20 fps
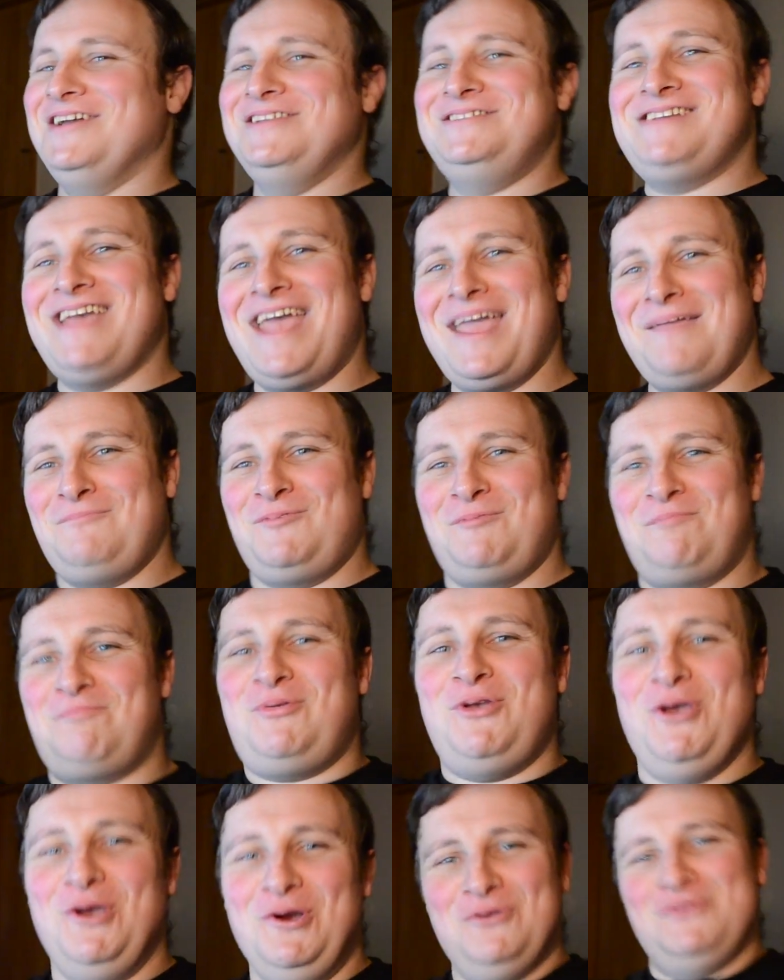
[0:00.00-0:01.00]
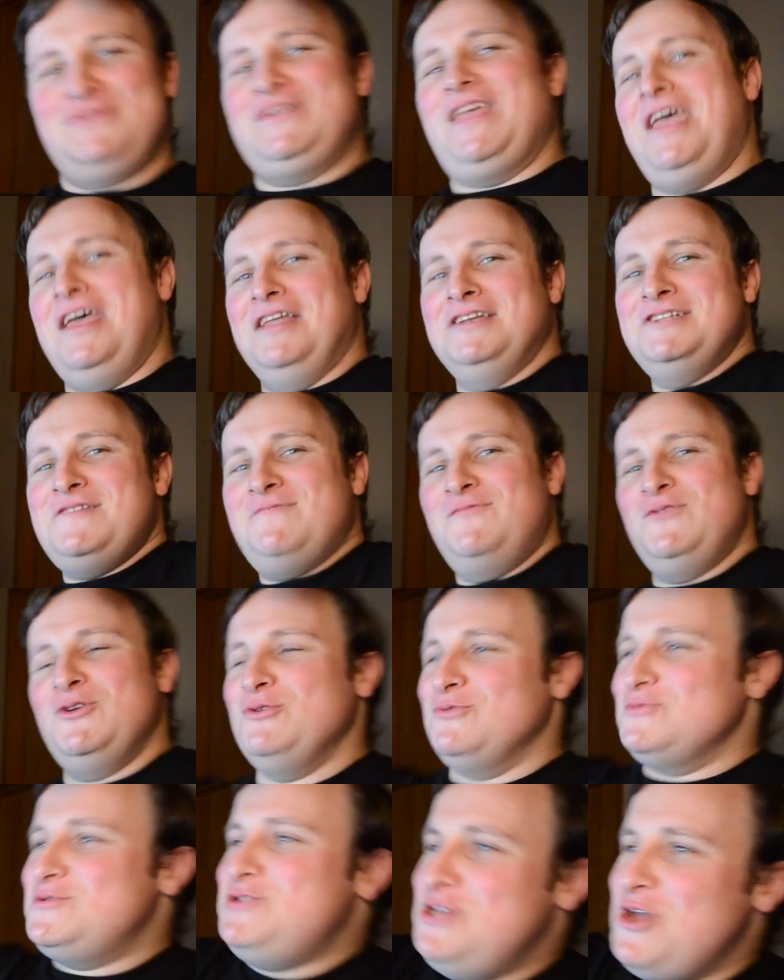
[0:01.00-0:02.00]
James Pugh's
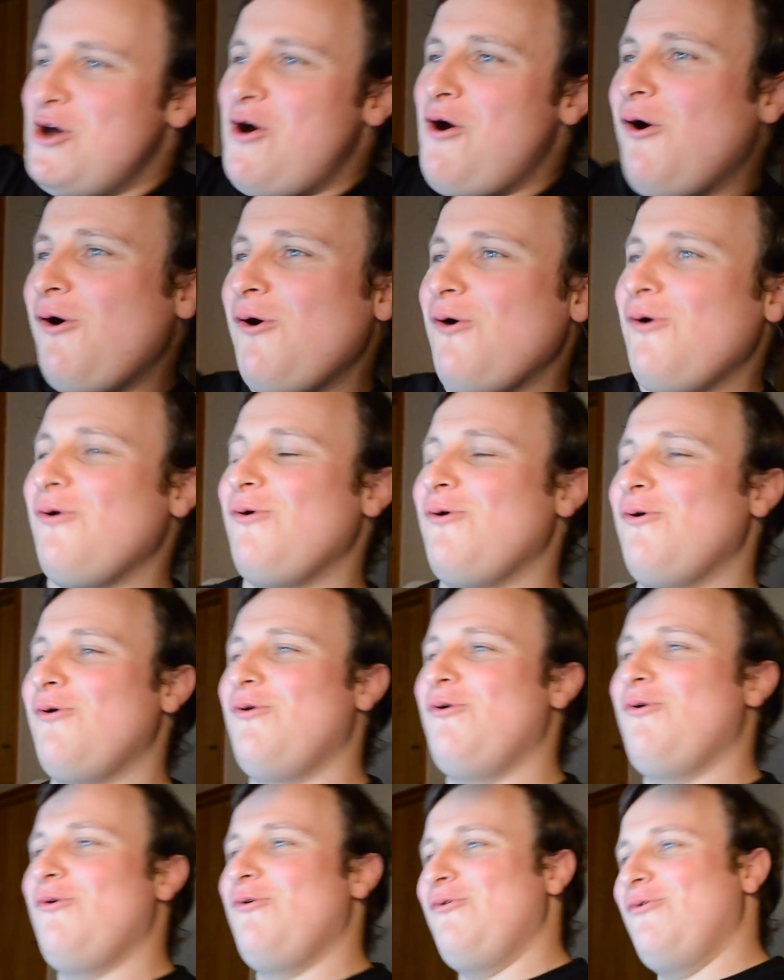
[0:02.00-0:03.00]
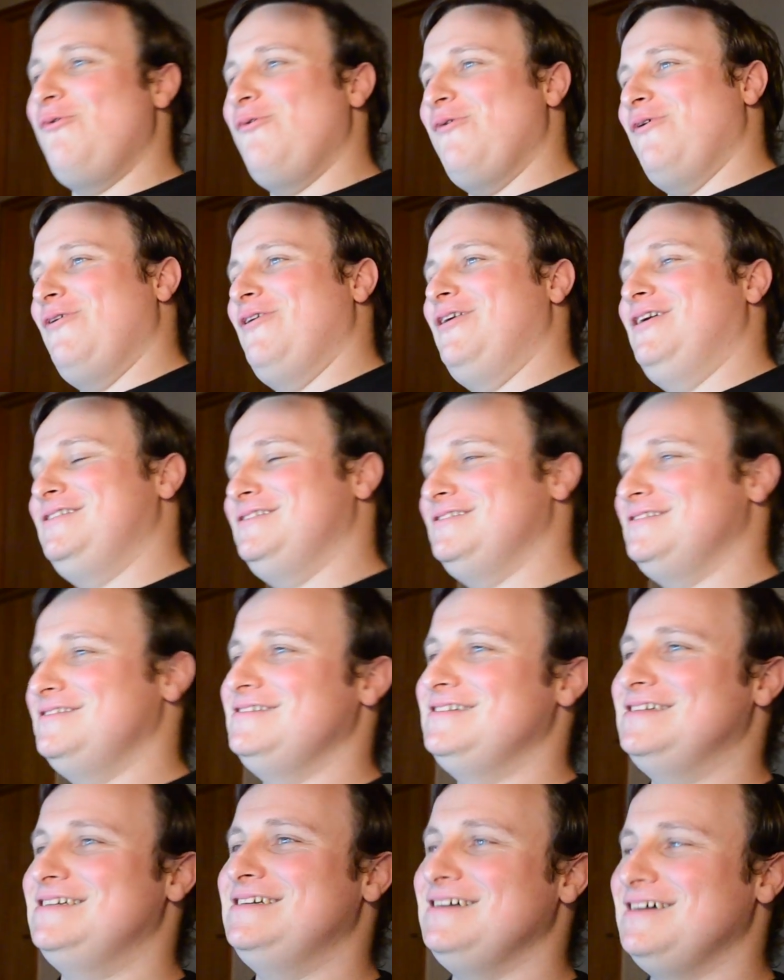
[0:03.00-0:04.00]
interviews, yo!
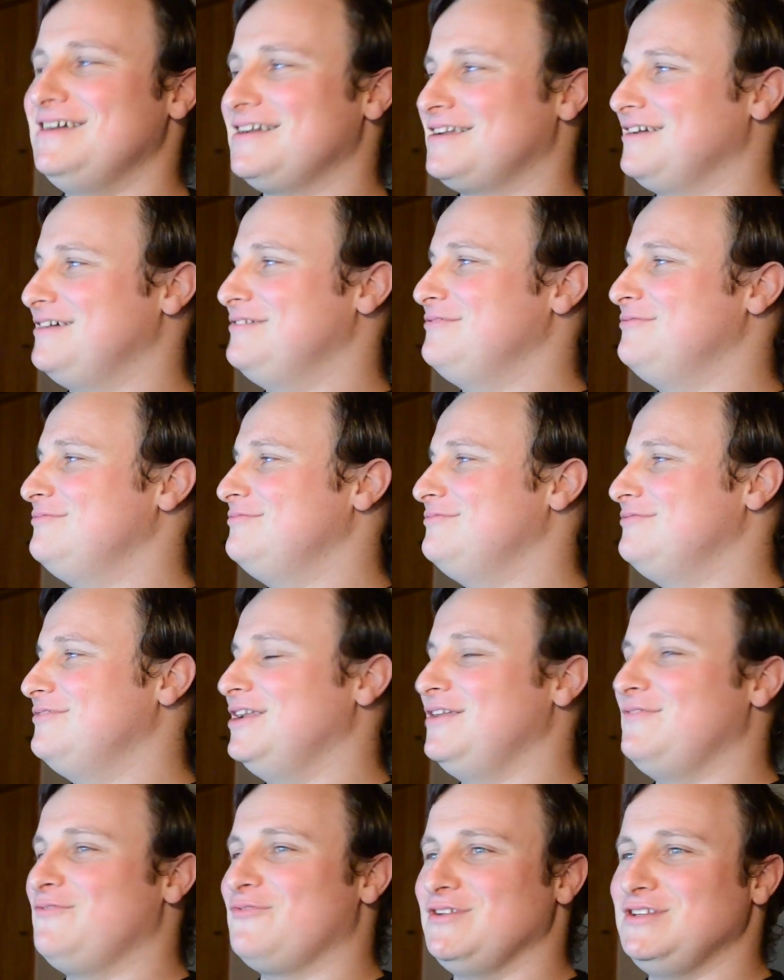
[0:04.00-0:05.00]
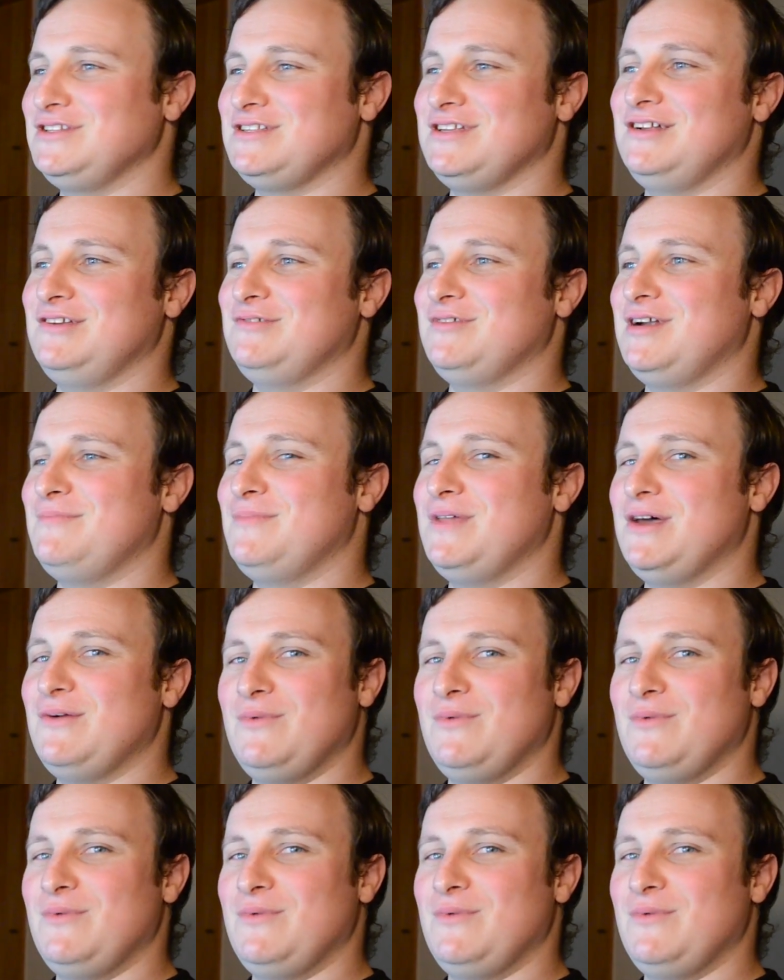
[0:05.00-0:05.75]
I can't really freestyle rap that